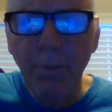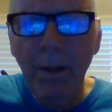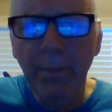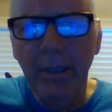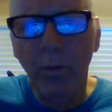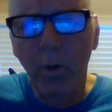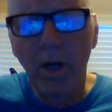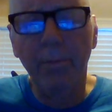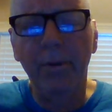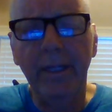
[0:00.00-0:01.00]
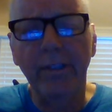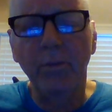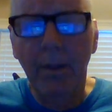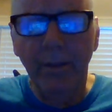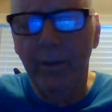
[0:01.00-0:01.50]
you may be in the wrong place.
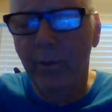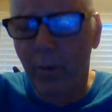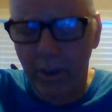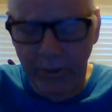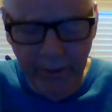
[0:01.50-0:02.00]
You may be in the wrong